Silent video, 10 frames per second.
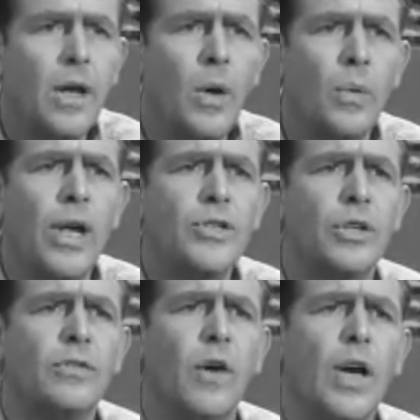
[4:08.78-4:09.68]
Don't raise
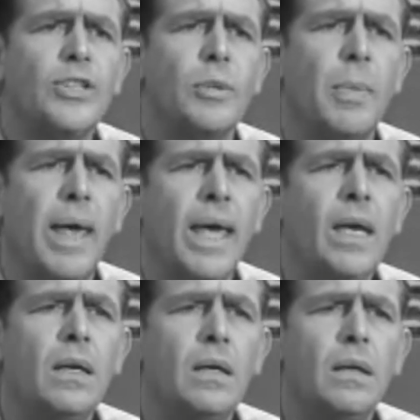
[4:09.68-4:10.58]
your voice to
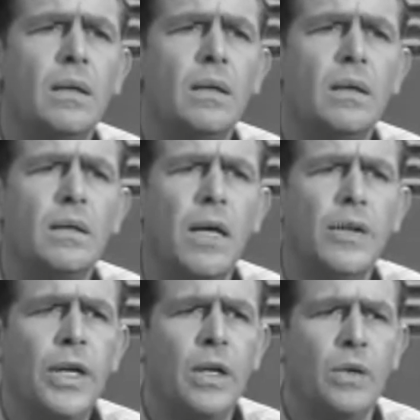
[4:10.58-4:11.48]
me. Now,
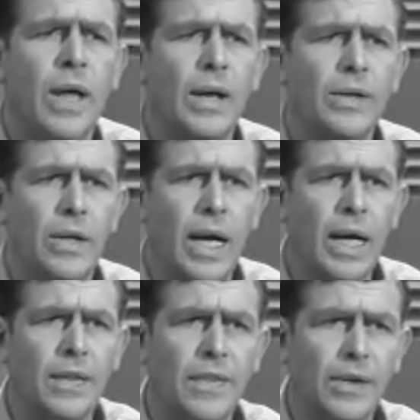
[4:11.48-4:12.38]
you get on out of here.
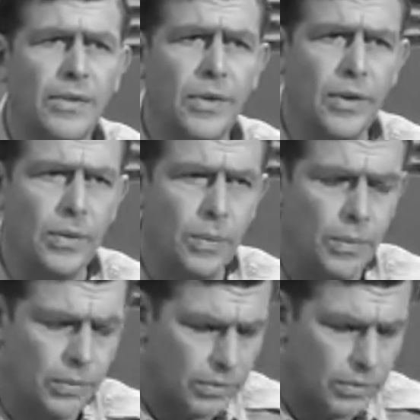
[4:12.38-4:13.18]
I got things to do.